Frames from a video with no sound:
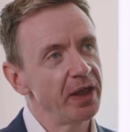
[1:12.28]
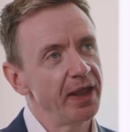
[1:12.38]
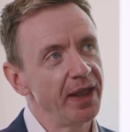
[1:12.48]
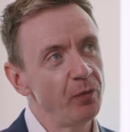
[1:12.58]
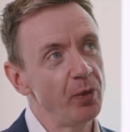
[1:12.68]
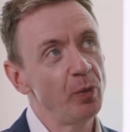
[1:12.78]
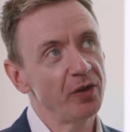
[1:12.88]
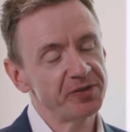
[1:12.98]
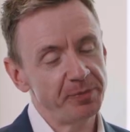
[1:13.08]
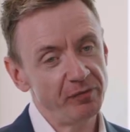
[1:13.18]
If we
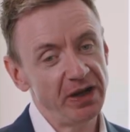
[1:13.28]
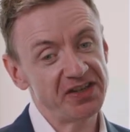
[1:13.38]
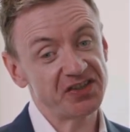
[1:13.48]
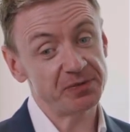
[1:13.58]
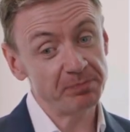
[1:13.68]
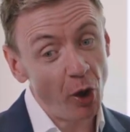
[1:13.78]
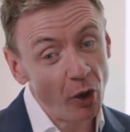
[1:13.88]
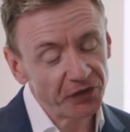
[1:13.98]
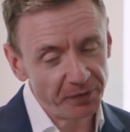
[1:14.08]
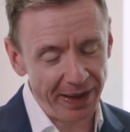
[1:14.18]
want to be really
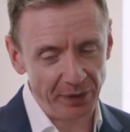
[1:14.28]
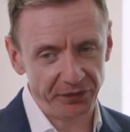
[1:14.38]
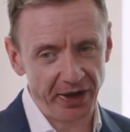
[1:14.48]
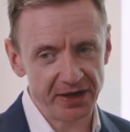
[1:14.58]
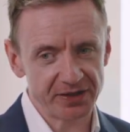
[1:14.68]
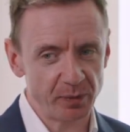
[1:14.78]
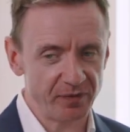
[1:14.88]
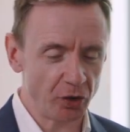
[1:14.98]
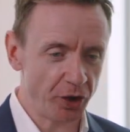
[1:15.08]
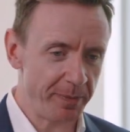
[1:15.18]
smart about data,
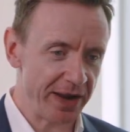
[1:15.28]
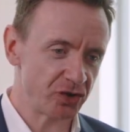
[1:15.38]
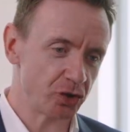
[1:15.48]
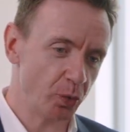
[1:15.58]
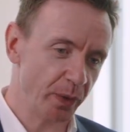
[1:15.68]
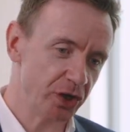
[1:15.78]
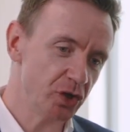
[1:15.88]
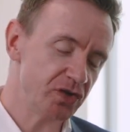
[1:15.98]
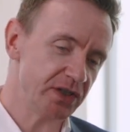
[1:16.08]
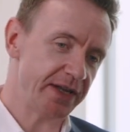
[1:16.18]
we've got to make sure we're
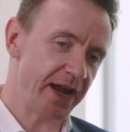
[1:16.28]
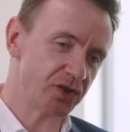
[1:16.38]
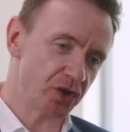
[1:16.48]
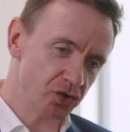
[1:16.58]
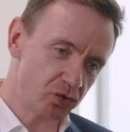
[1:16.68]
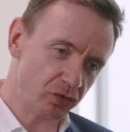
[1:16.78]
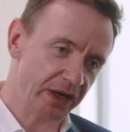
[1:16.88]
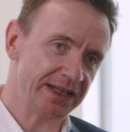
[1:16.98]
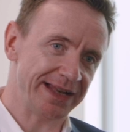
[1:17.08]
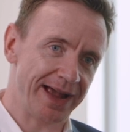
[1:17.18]
using data and
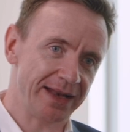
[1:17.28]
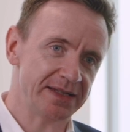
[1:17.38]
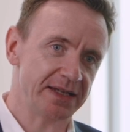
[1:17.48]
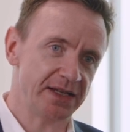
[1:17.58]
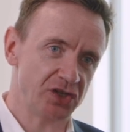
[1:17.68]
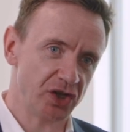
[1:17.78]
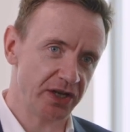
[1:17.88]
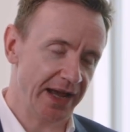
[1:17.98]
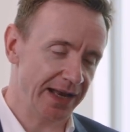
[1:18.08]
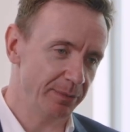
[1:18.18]
drilling down into each
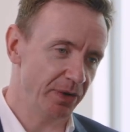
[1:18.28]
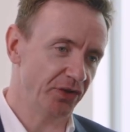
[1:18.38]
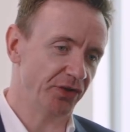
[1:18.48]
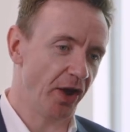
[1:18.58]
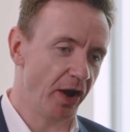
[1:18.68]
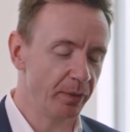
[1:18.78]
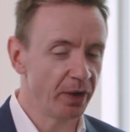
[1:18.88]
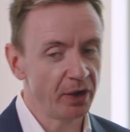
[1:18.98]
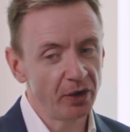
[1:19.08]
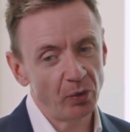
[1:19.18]
key element. So
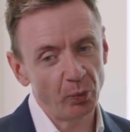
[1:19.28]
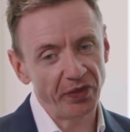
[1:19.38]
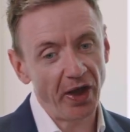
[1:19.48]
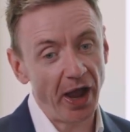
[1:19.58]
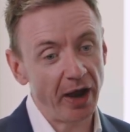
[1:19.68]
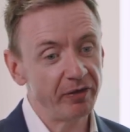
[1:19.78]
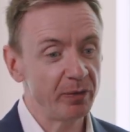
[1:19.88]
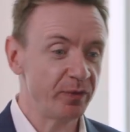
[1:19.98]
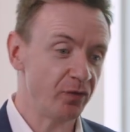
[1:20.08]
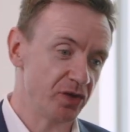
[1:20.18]
with
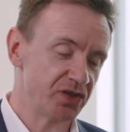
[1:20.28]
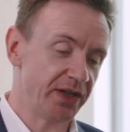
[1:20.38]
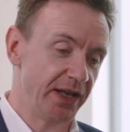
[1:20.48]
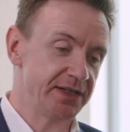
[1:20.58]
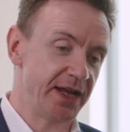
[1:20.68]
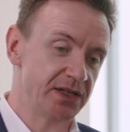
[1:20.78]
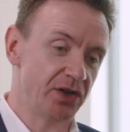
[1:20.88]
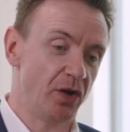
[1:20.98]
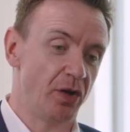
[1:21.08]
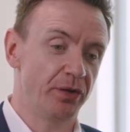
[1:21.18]
hiring, we've got to collect
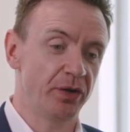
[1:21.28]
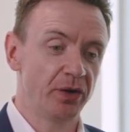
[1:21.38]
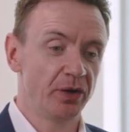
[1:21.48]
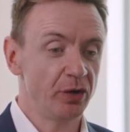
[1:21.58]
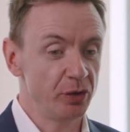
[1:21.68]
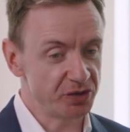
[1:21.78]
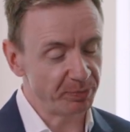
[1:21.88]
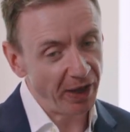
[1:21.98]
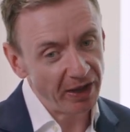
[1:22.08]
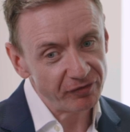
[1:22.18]
data on who's
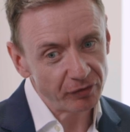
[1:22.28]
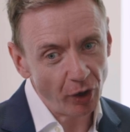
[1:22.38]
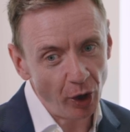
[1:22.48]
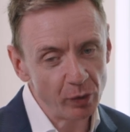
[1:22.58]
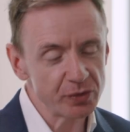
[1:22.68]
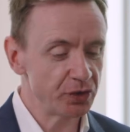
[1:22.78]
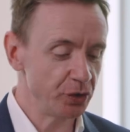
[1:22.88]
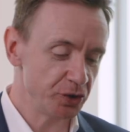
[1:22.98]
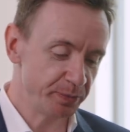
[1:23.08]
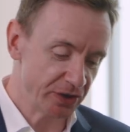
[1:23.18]
applying for roles,
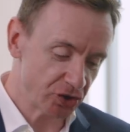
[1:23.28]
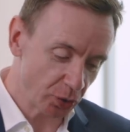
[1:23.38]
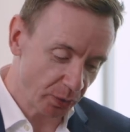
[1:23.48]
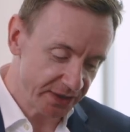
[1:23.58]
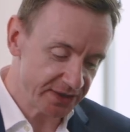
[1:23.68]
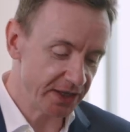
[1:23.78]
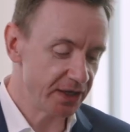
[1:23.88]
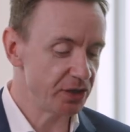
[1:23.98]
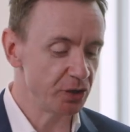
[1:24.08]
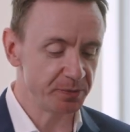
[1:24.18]
who's been
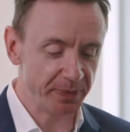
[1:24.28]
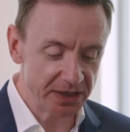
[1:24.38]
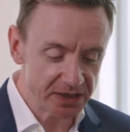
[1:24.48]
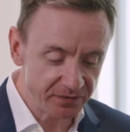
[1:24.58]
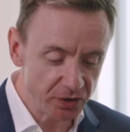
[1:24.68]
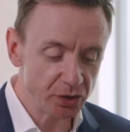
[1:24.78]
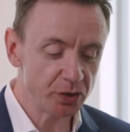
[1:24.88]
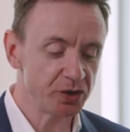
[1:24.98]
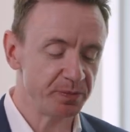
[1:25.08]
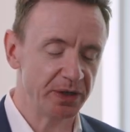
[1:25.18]
shortlisted, who's been interviewed,
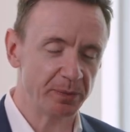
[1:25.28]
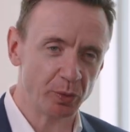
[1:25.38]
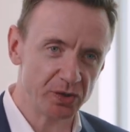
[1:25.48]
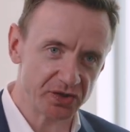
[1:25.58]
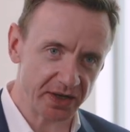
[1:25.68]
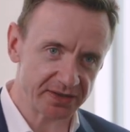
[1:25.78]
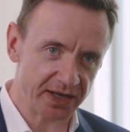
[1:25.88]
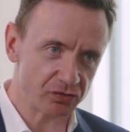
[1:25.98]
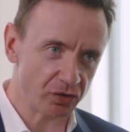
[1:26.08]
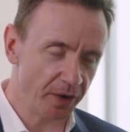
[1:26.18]
who's been appointed,
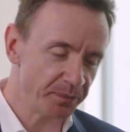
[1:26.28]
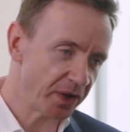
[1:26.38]
etc.